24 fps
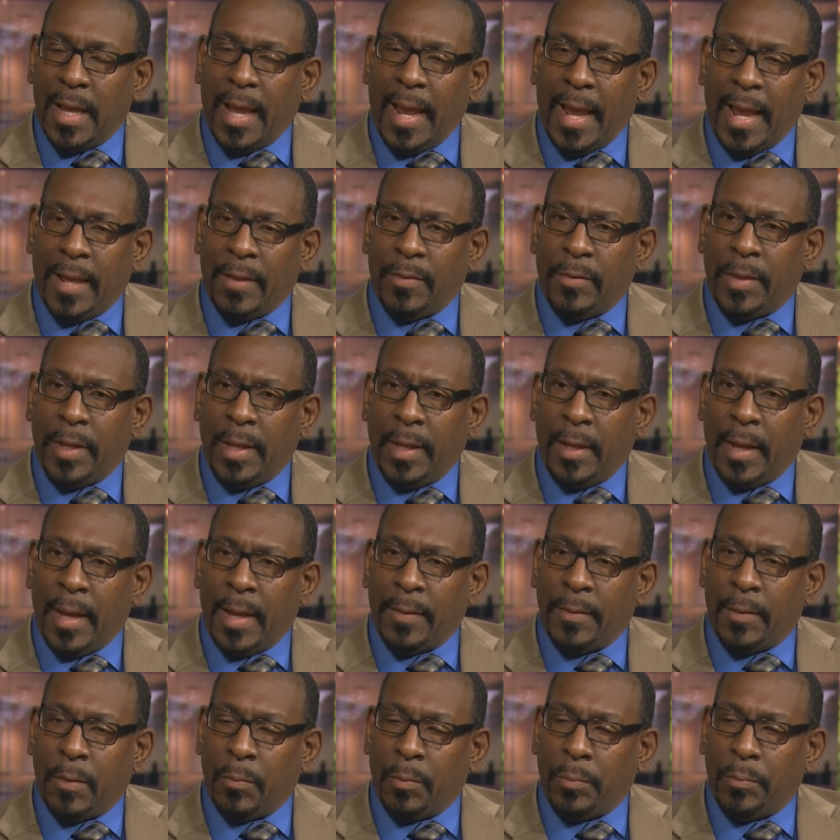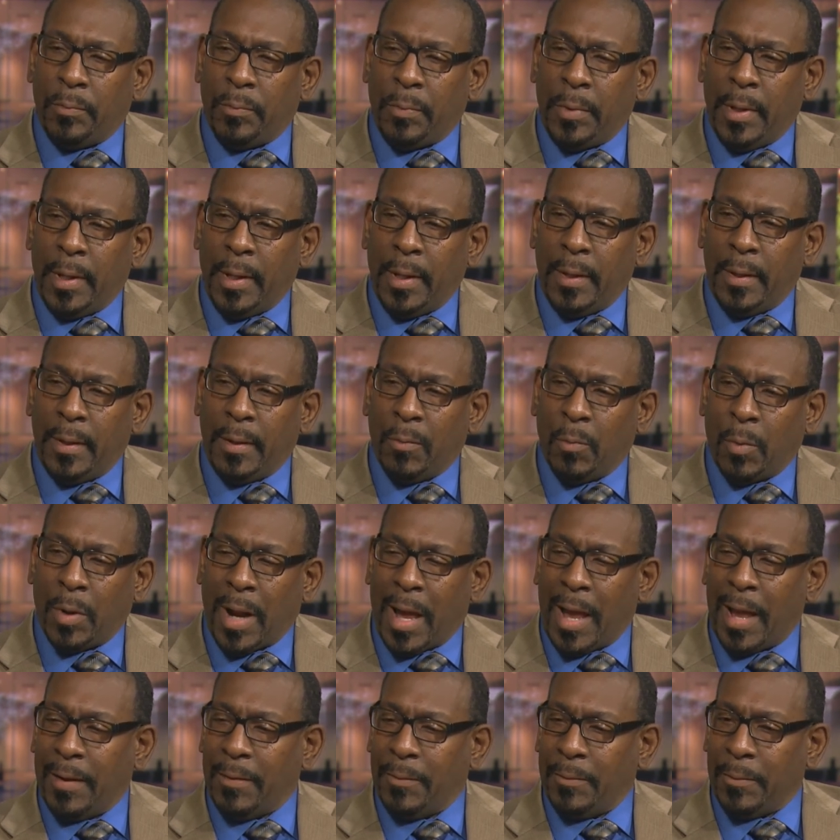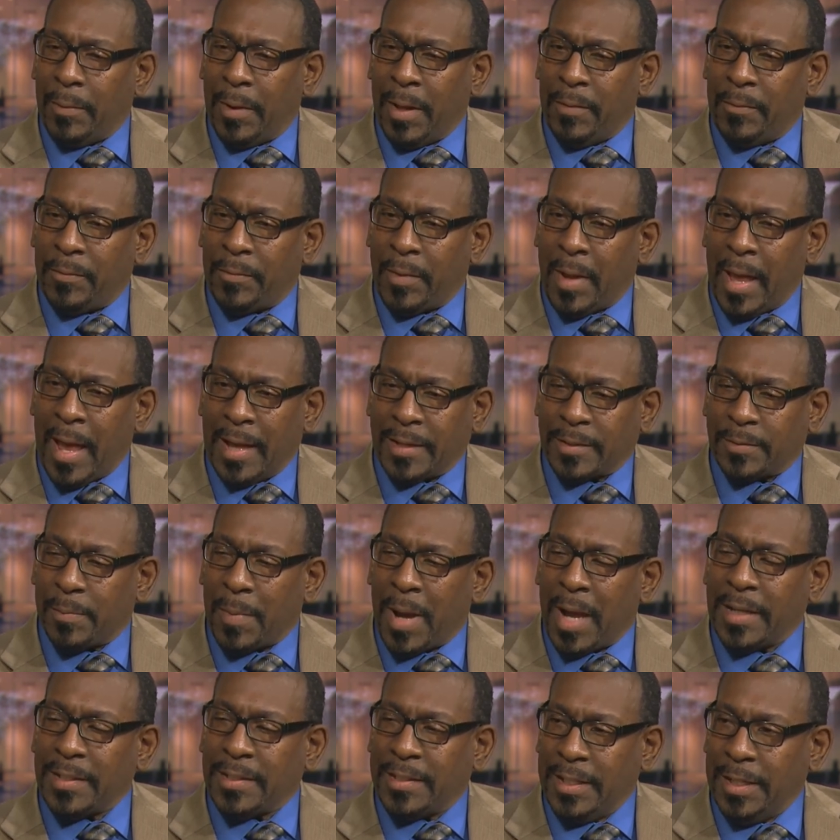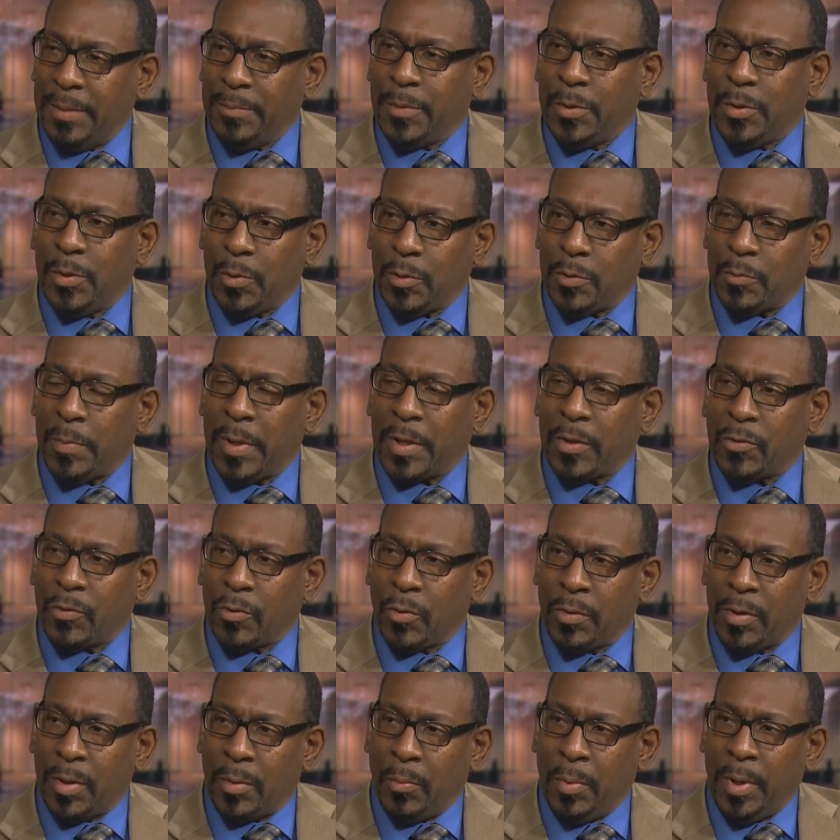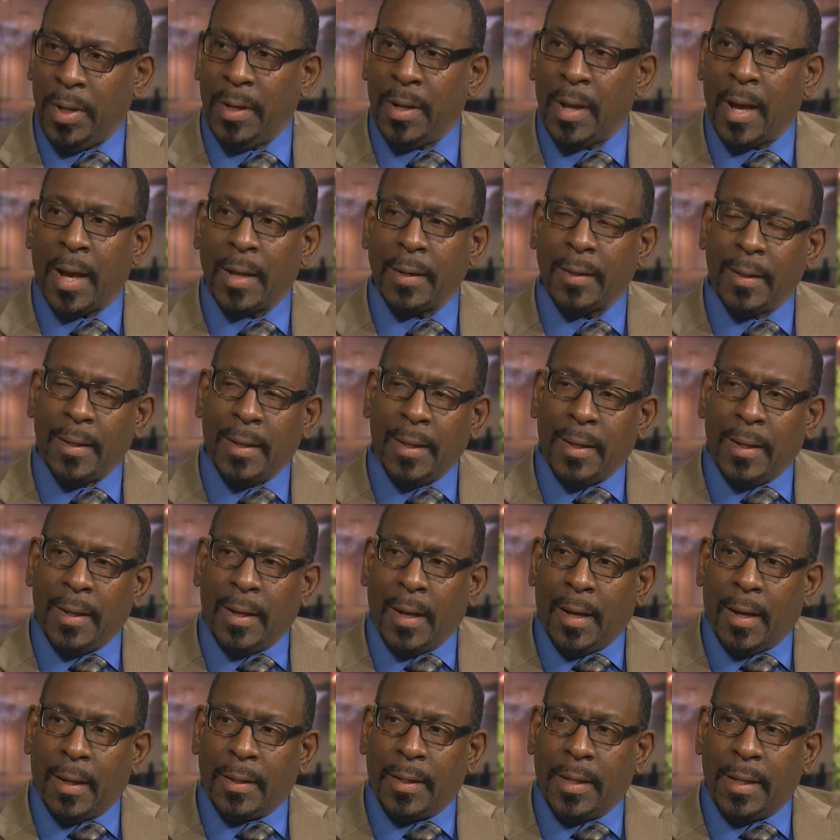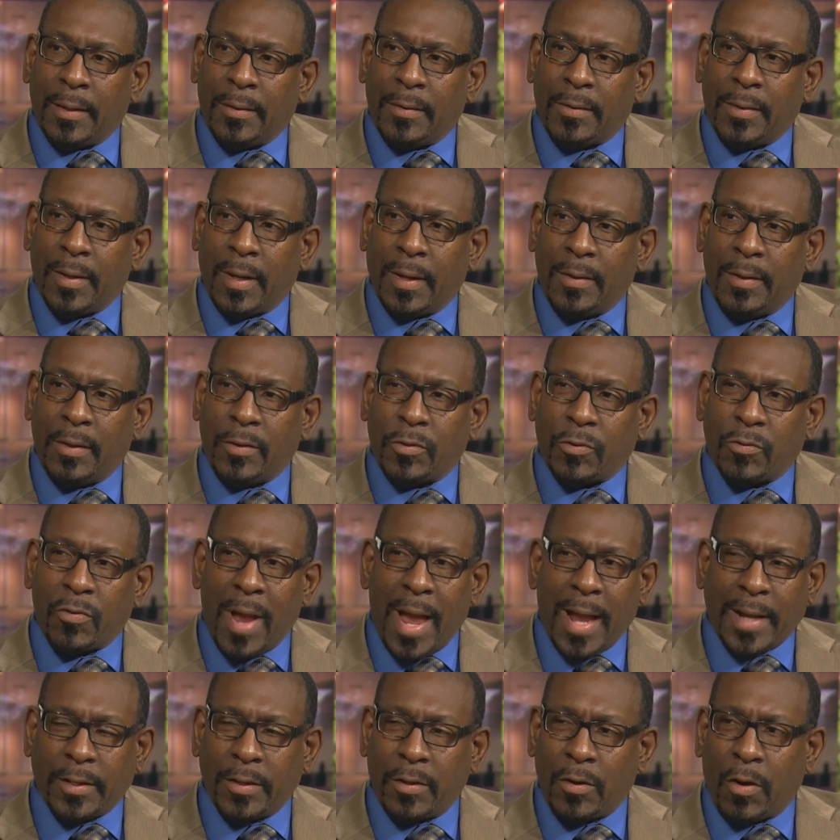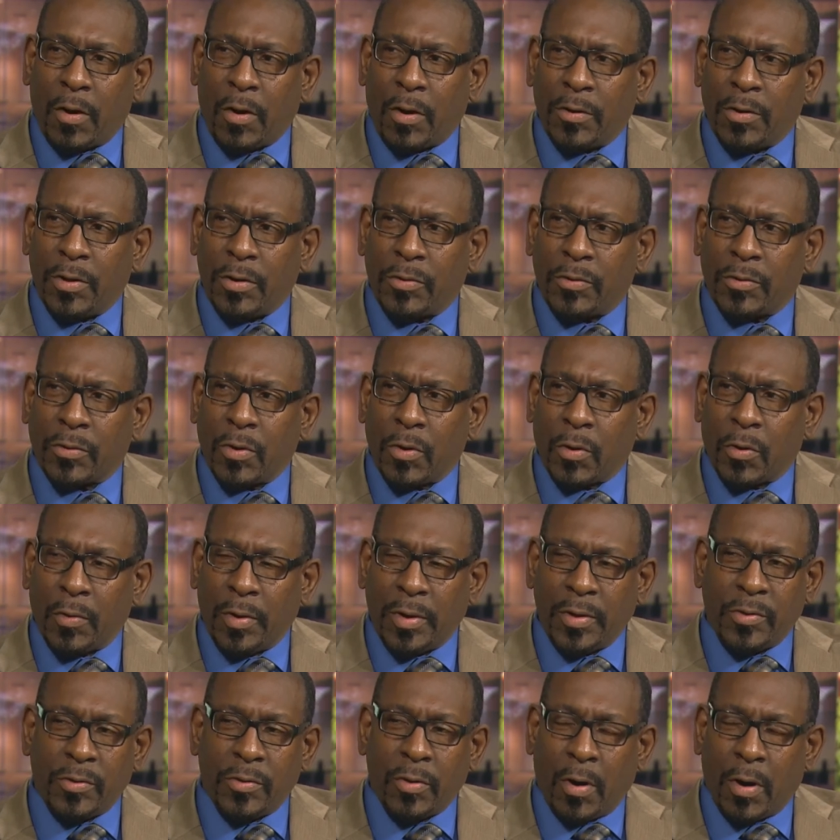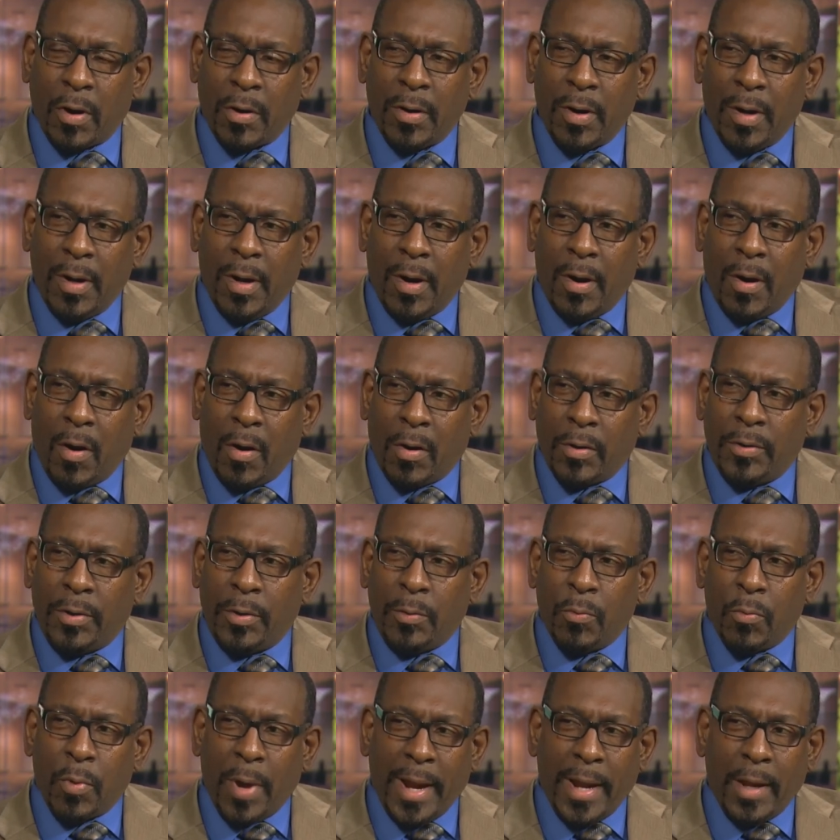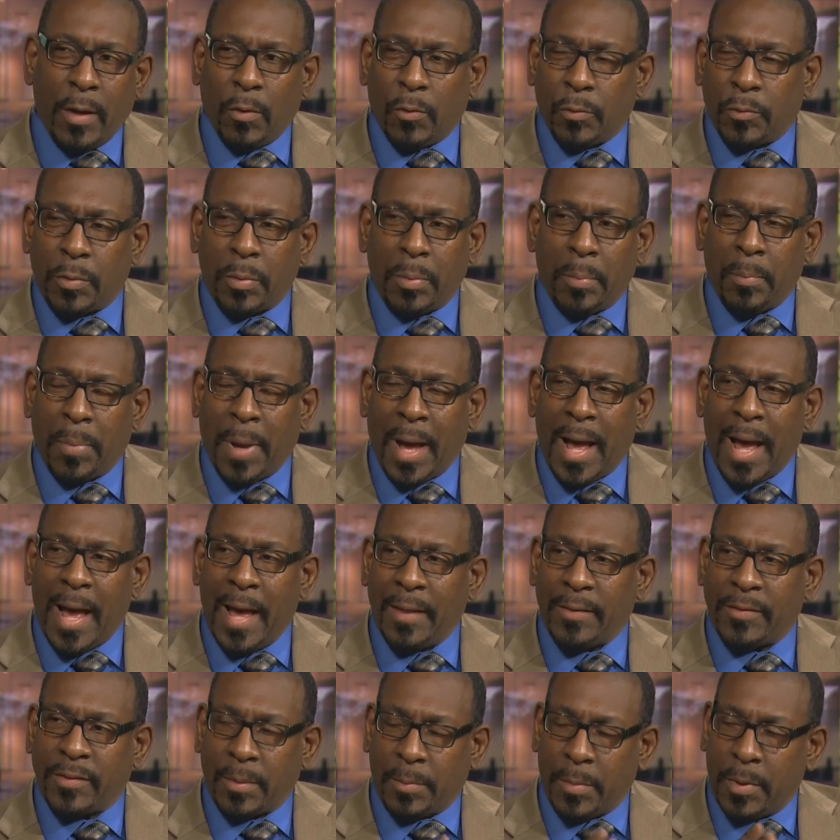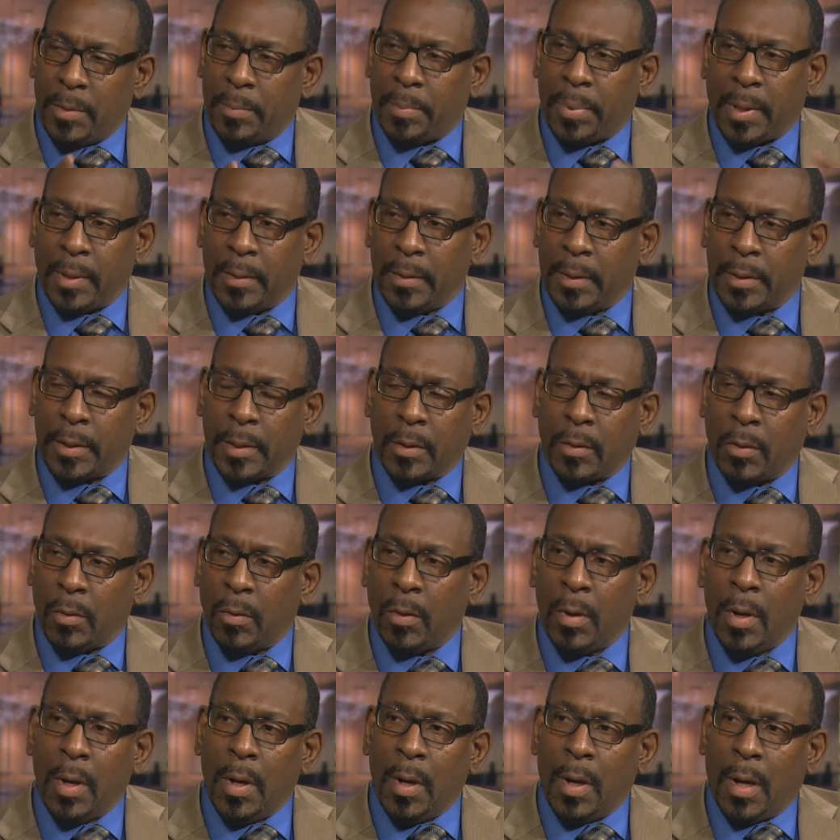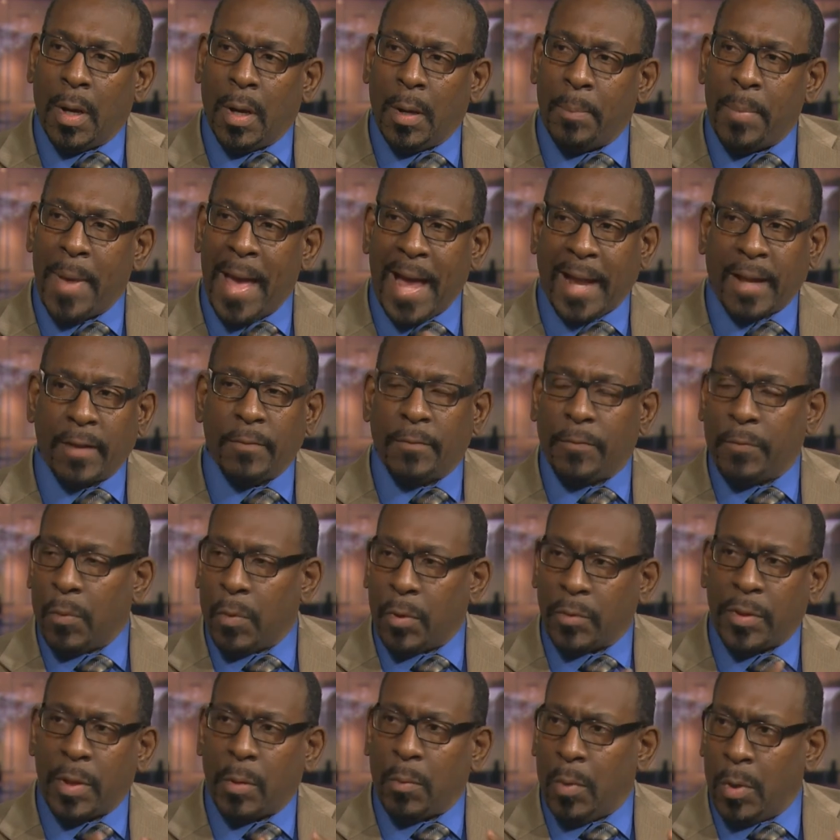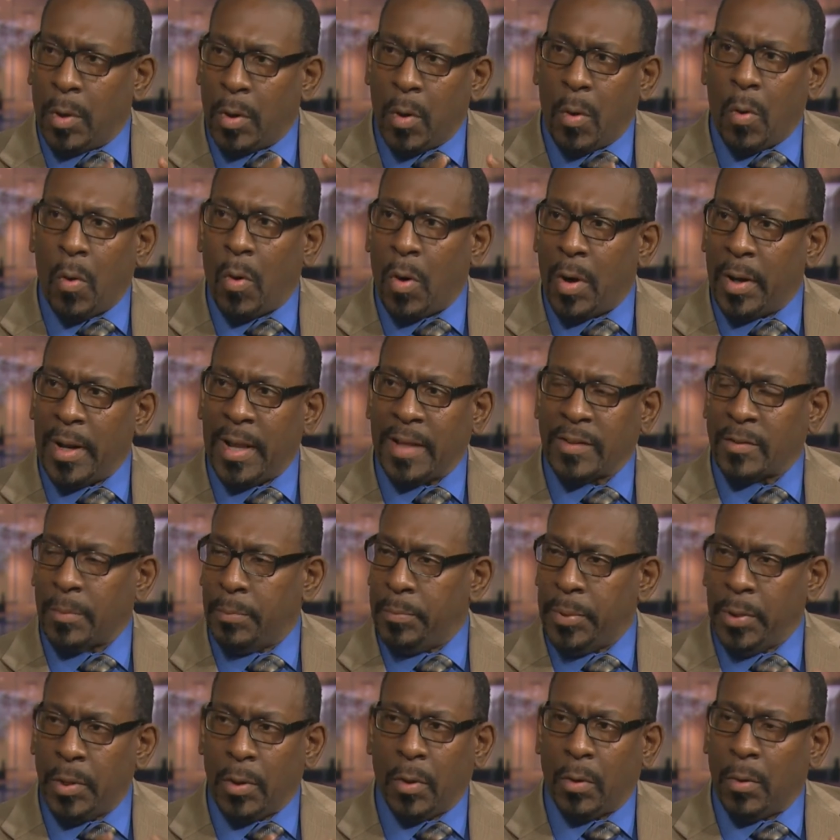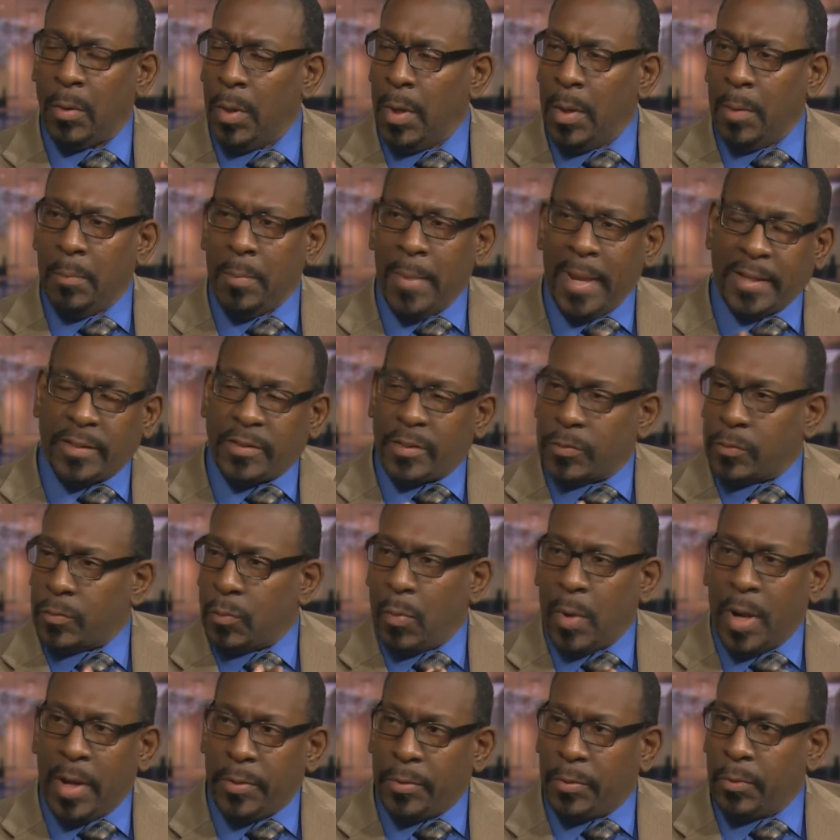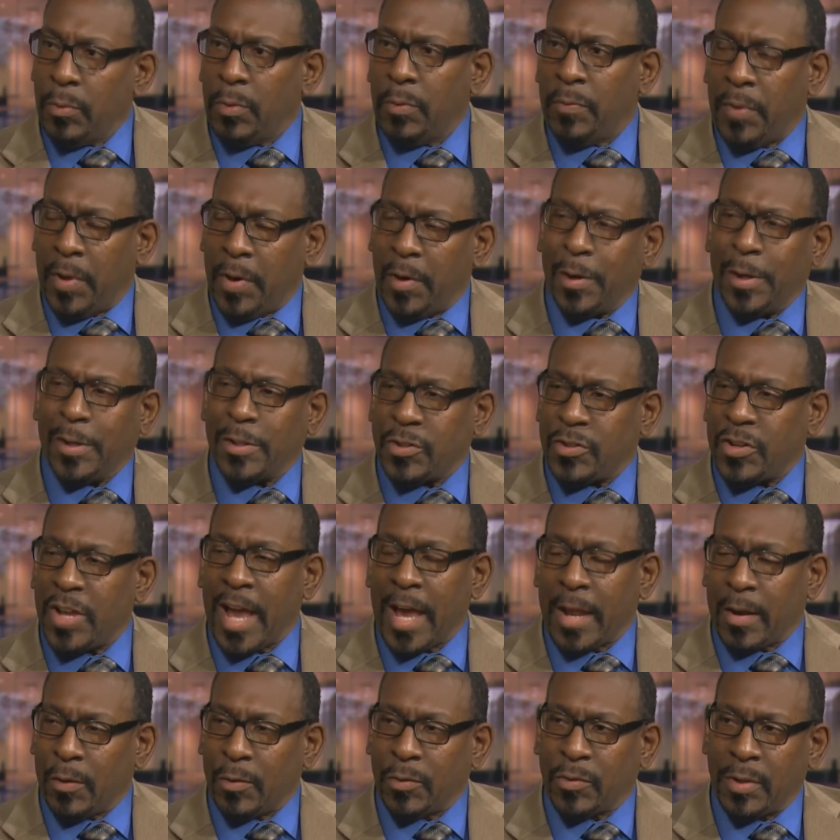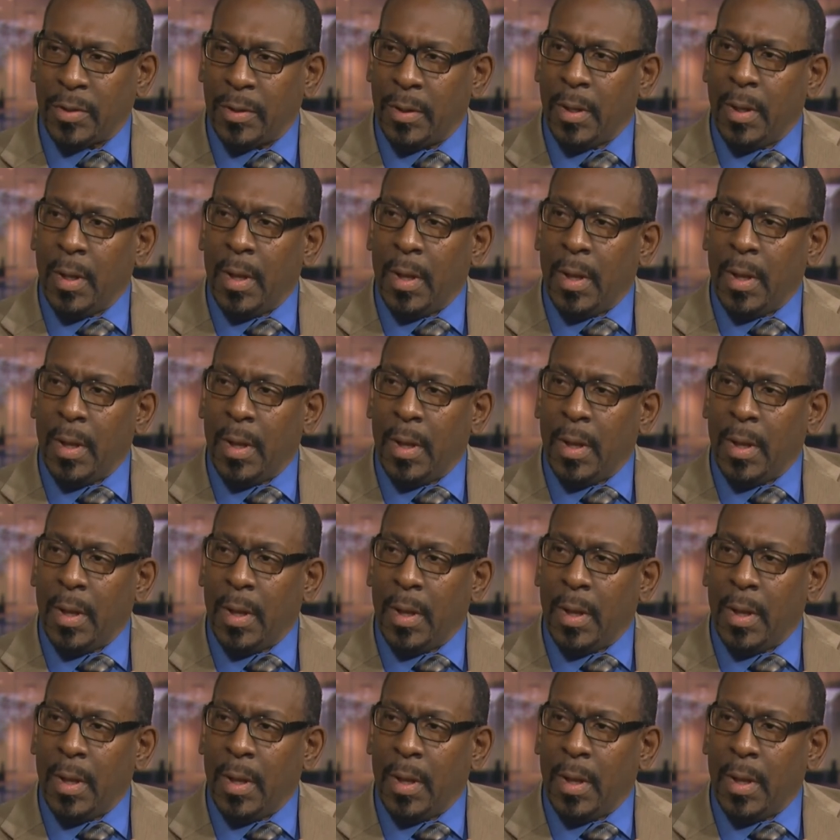And the and the the what I have asked my team to do is make sure that we not Uh, get uh, distracted or discouraged or, or derailed by some of the political uh, back and forth that will go on as a bill makes its way through the various channels and,